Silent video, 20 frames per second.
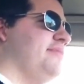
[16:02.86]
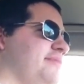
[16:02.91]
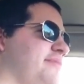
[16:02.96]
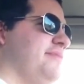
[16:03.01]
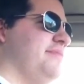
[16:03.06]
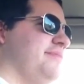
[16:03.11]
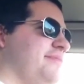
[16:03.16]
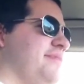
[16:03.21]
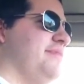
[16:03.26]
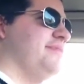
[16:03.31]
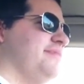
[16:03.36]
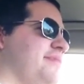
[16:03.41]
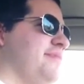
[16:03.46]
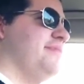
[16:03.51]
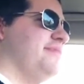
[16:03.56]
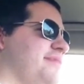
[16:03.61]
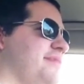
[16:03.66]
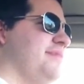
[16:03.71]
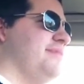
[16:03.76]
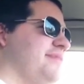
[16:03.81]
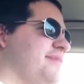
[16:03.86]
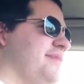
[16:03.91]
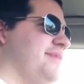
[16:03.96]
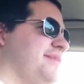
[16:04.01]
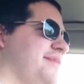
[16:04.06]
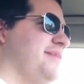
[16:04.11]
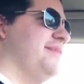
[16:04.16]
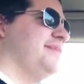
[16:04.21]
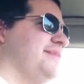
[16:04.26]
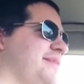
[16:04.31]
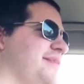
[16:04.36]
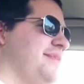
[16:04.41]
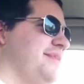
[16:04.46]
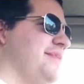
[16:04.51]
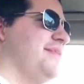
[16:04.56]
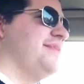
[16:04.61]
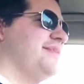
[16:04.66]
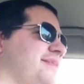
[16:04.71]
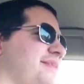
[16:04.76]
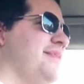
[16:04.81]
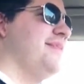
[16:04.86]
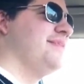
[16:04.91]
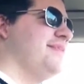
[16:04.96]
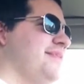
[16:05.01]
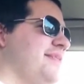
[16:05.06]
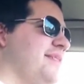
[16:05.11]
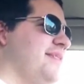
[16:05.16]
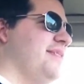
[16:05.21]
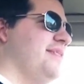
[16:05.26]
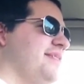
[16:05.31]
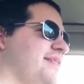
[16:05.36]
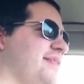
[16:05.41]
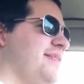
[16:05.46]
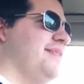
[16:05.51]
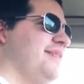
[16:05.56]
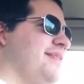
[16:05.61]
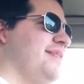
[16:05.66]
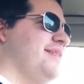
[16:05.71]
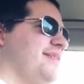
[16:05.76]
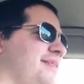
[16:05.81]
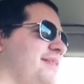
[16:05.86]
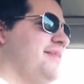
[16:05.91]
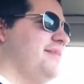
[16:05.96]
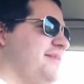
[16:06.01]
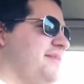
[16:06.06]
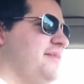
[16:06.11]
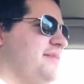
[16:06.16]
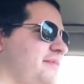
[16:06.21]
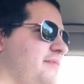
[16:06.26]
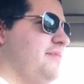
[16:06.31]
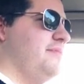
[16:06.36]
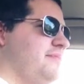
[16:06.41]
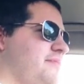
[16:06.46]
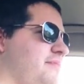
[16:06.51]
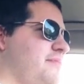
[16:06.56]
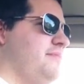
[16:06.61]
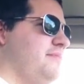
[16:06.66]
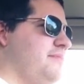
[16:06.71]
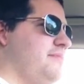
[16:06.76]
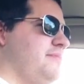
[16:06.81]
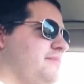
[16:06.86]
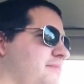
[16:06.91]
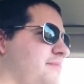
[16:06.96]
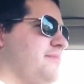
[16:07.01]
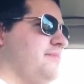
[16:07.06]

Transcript: Yeah, it does, but I didn't say it had to be good. You only have to do it every now and then.